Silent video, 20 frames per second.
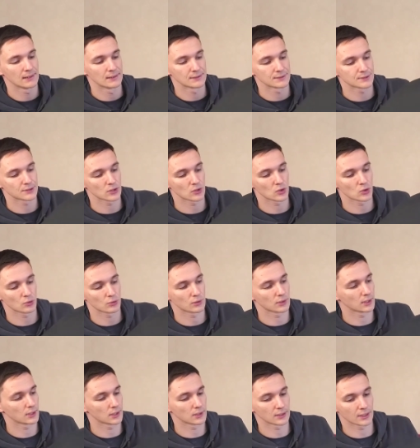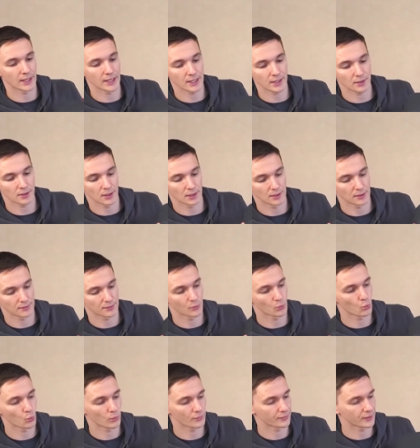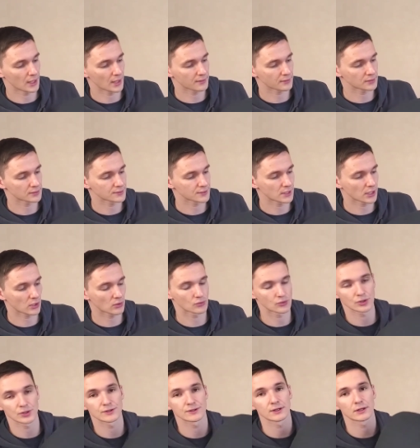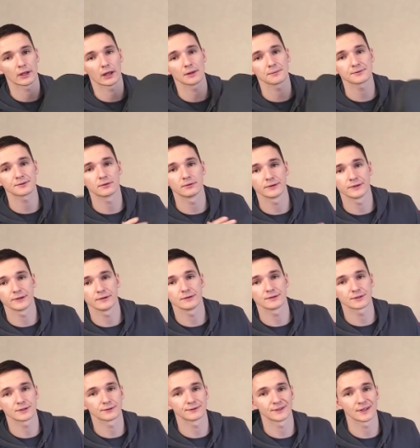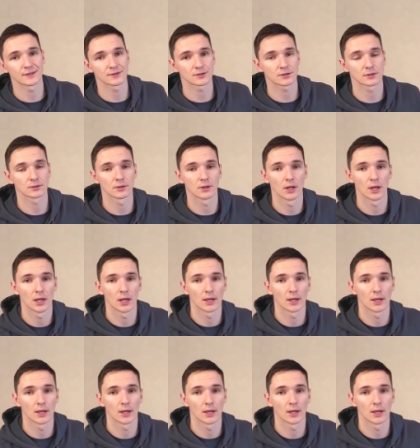So like the, the other seat cushions, it helps to reduce the tension,